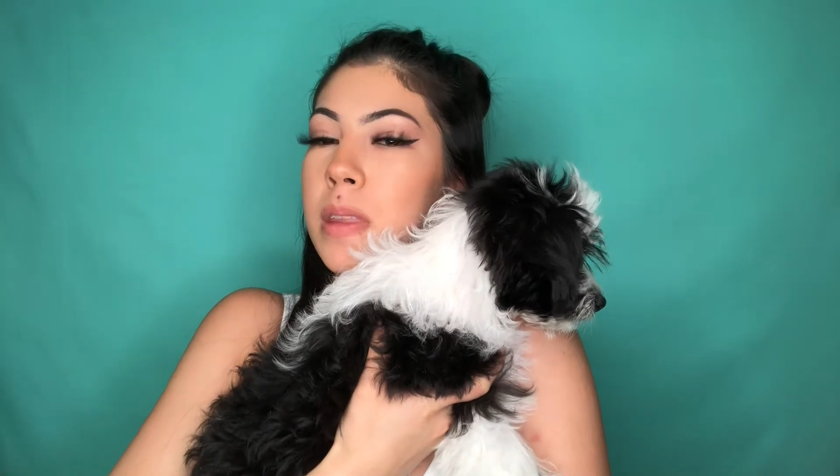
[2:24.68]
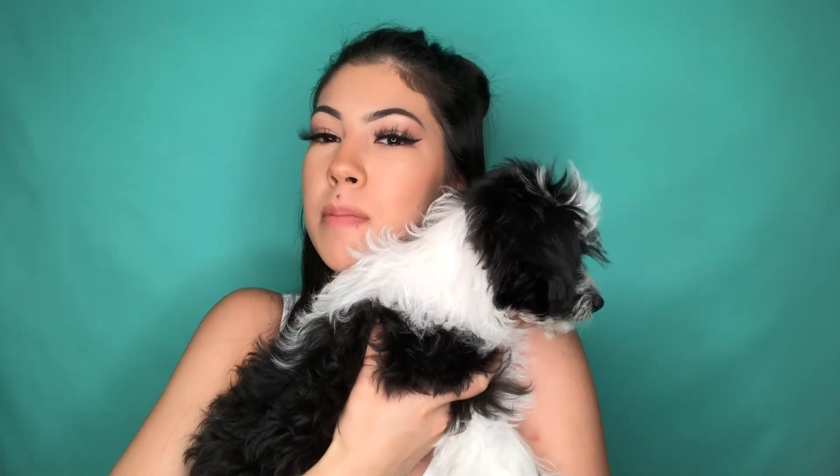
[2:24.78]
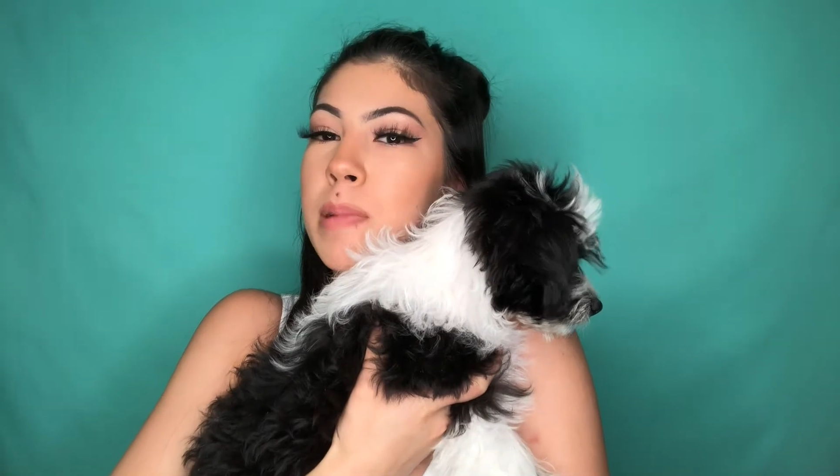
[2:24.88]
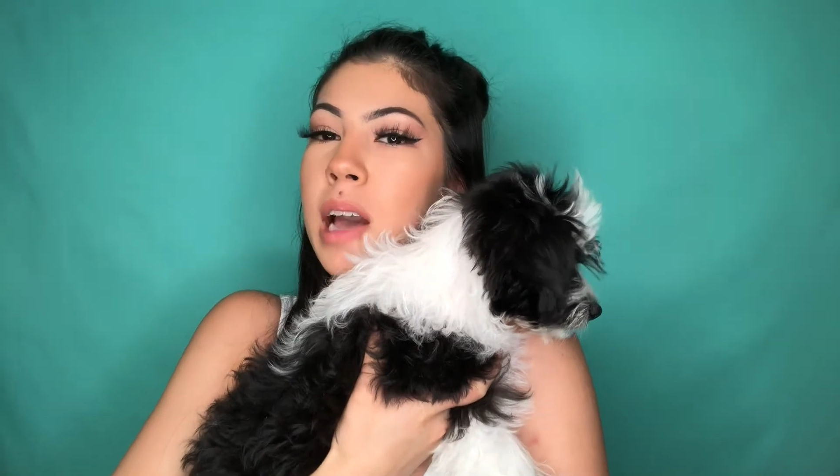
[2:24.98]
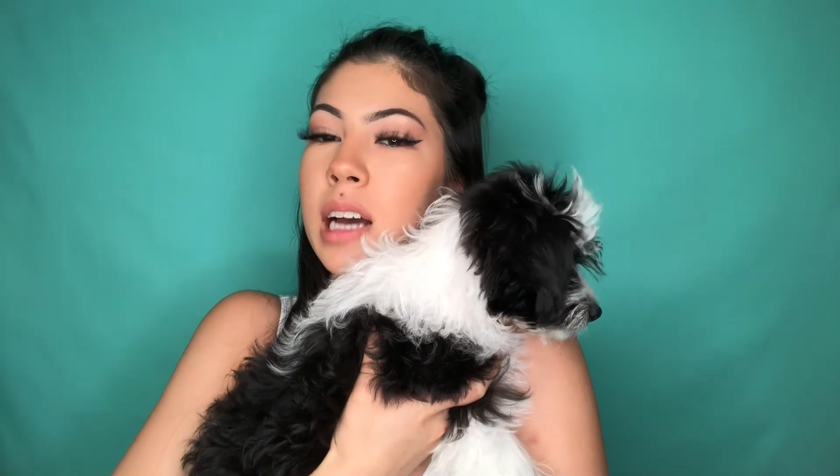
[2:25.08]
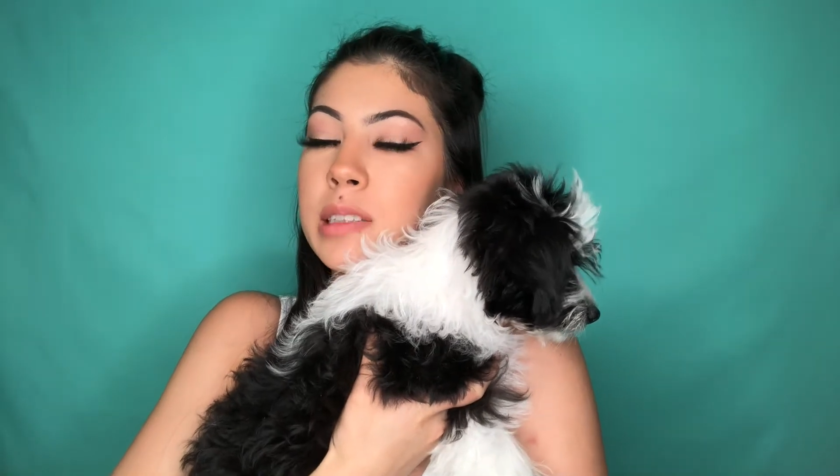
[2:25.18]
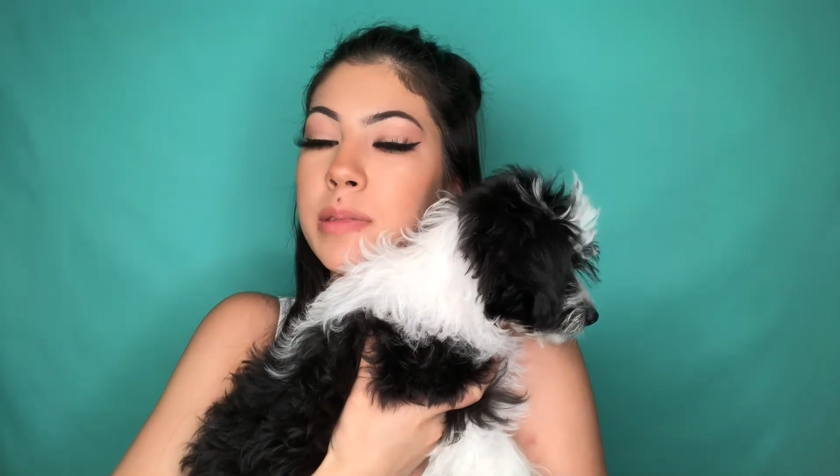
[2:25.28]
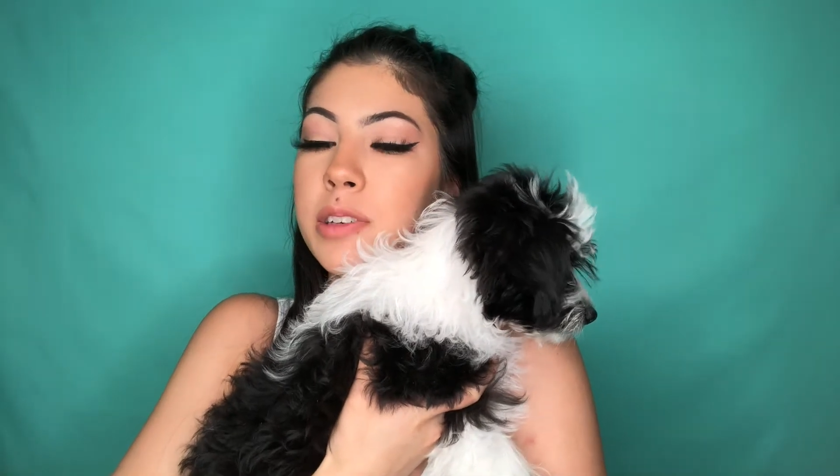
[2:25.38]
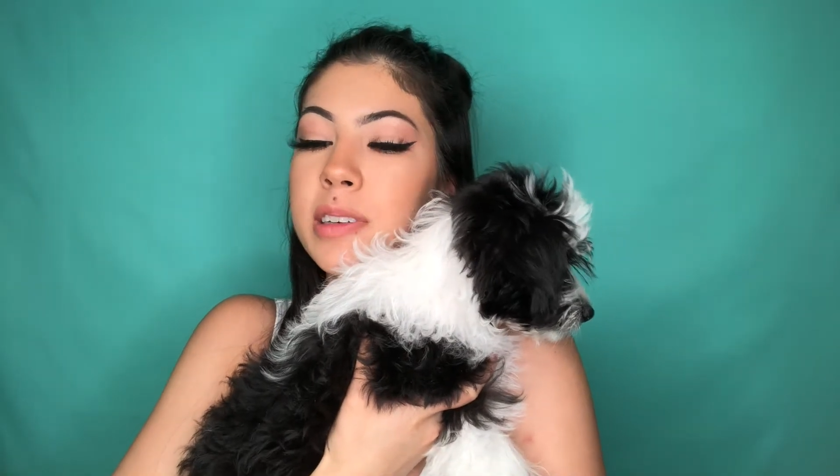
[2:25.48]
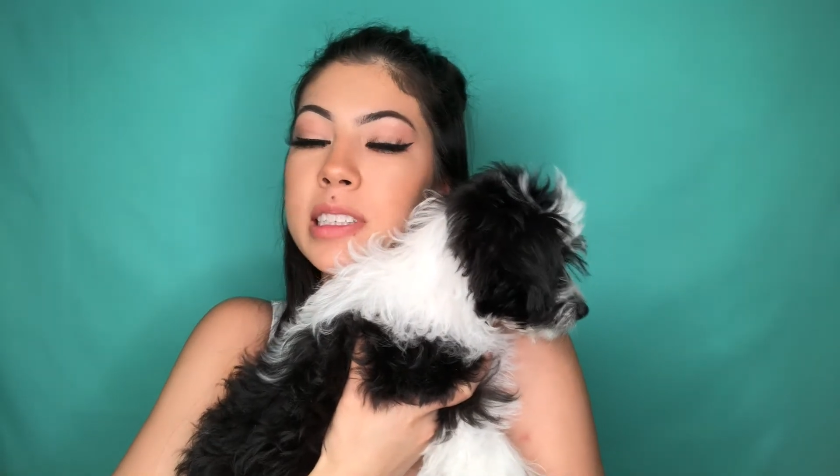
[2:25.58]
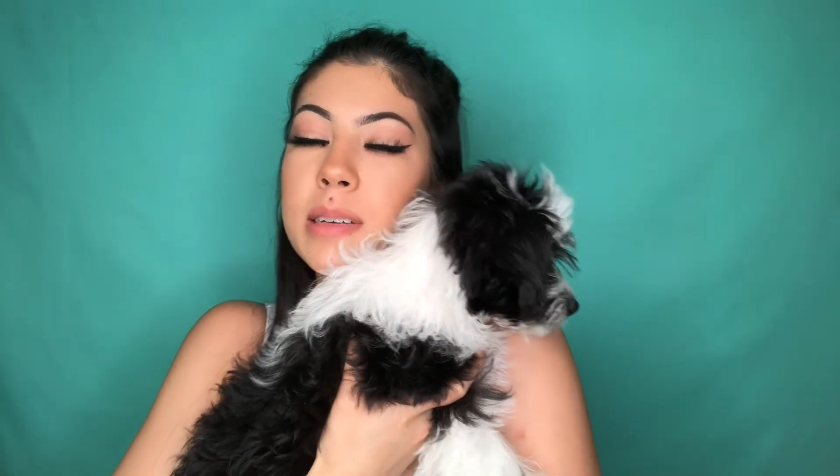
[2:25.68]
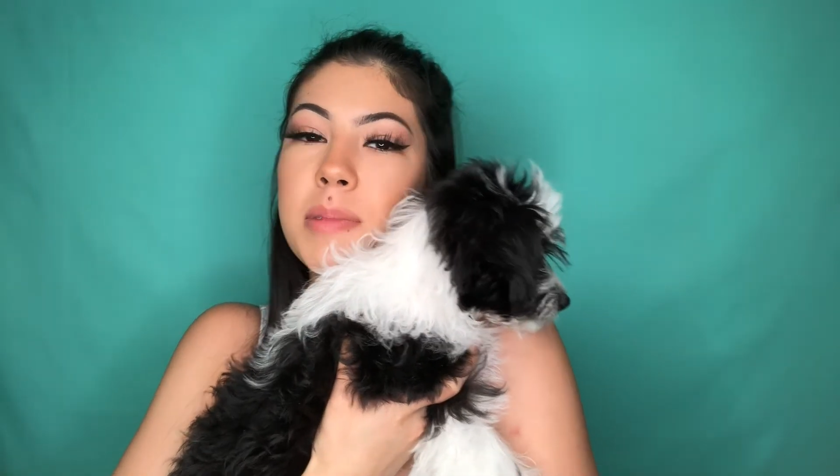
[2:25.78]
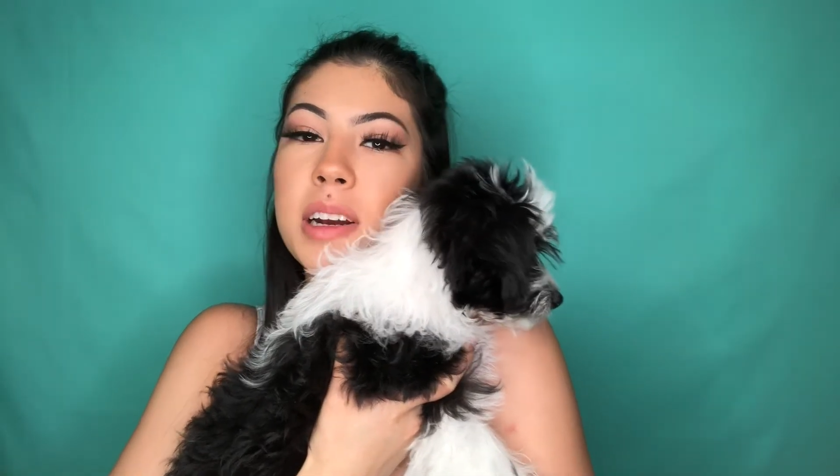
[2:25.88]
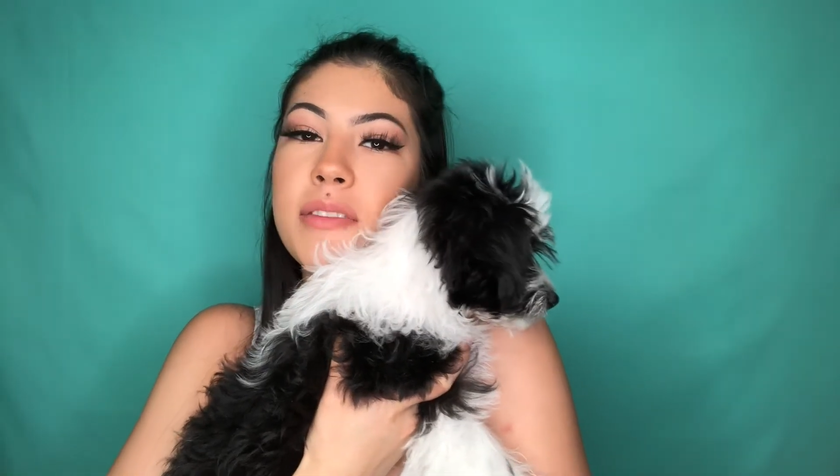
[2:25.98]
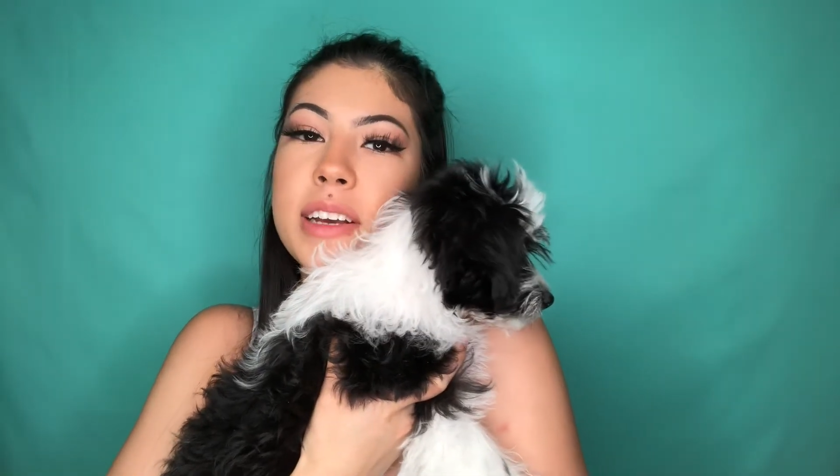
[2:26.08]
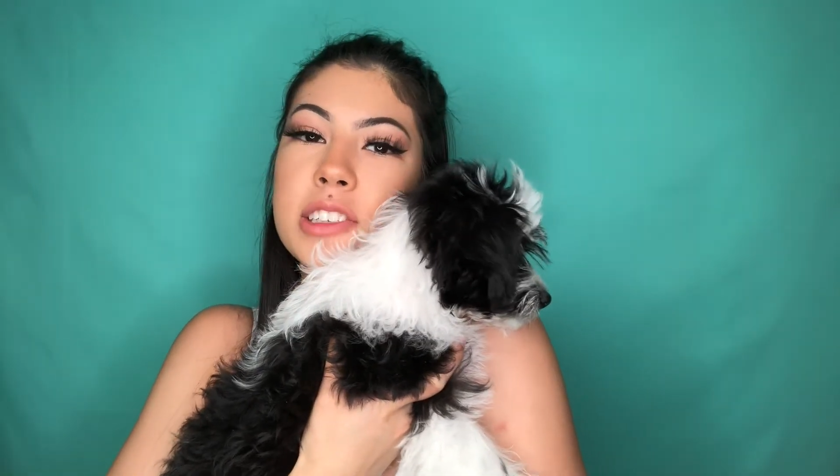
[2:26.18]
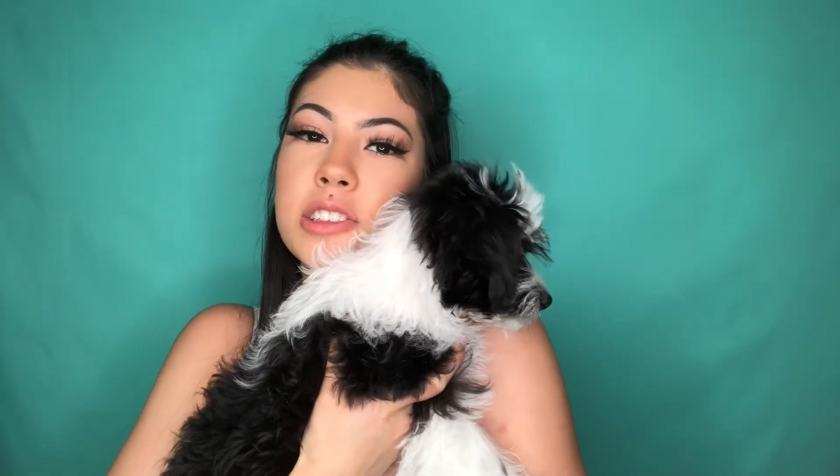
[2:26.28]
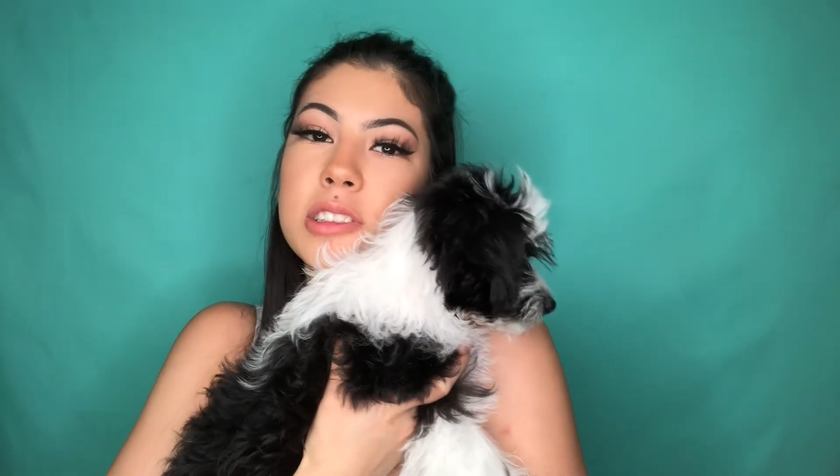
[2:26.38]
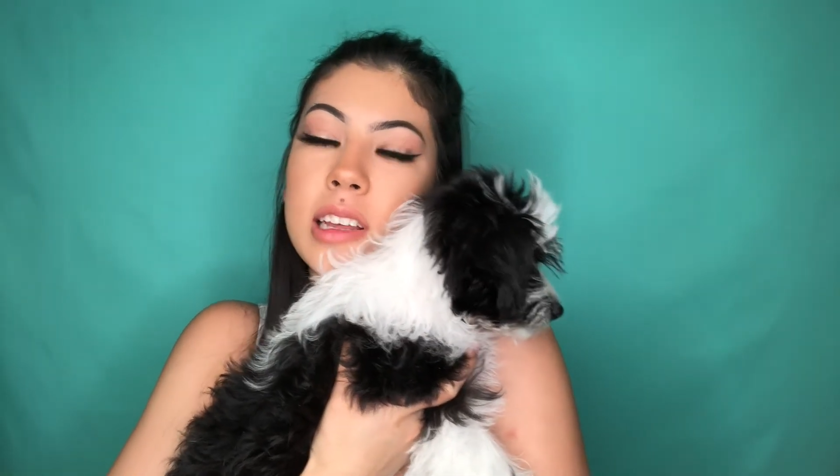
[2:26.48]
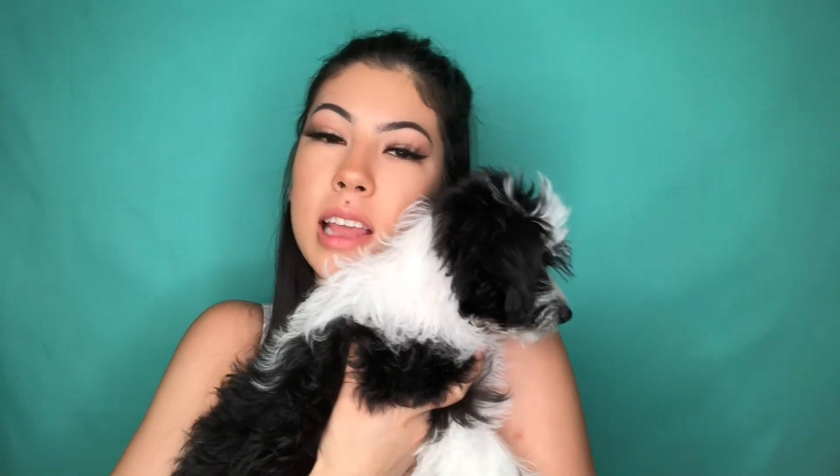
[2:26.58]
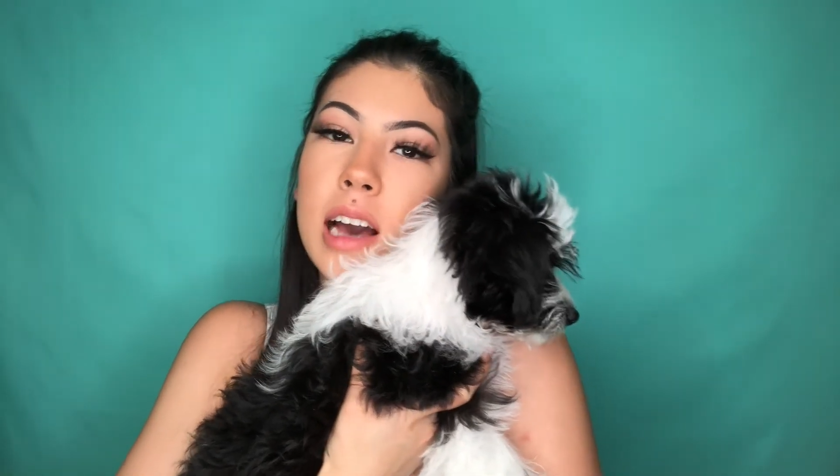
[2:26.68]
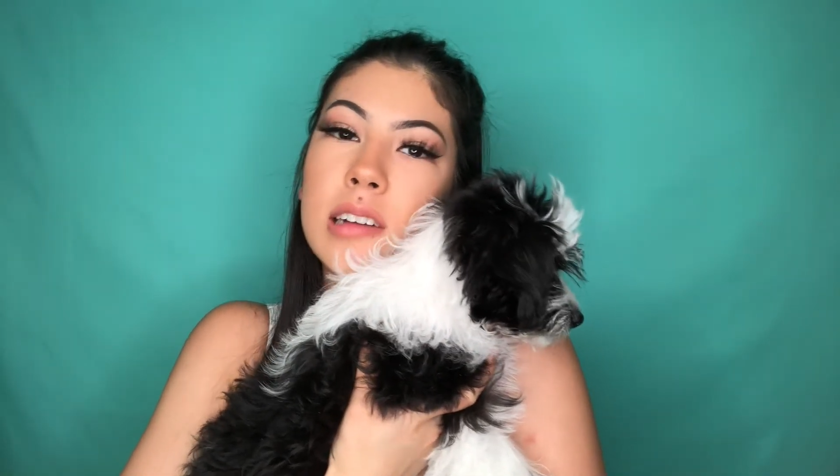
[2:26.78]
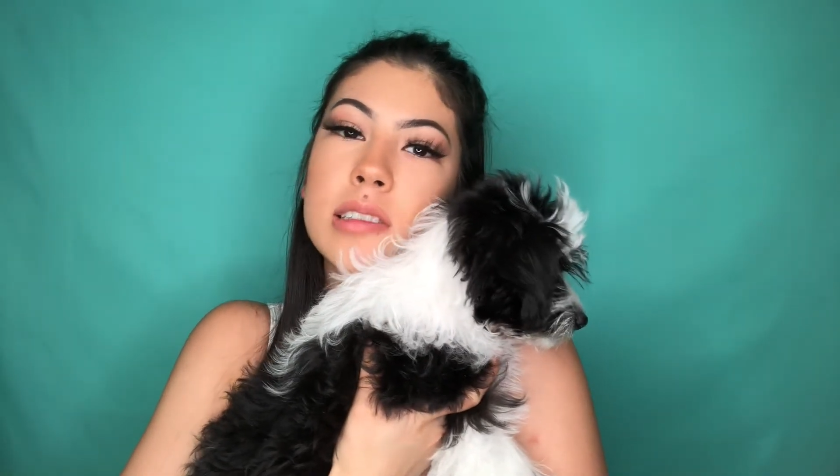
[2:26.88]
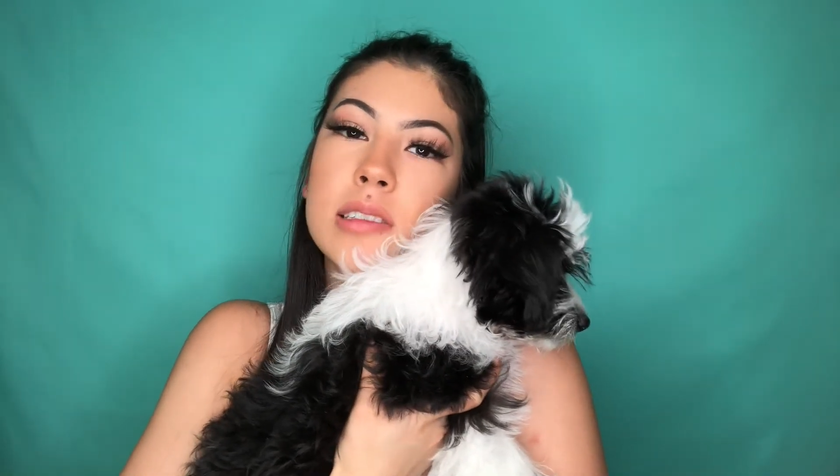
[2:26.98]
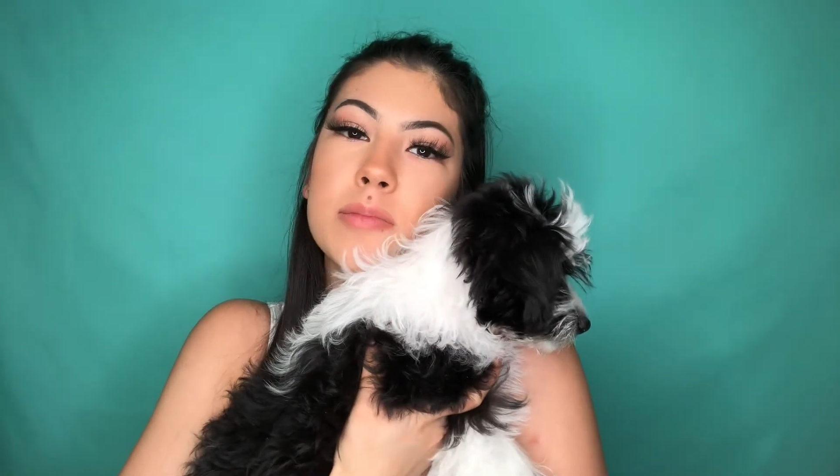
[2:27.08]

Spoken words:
because we're doing some renovations on the house,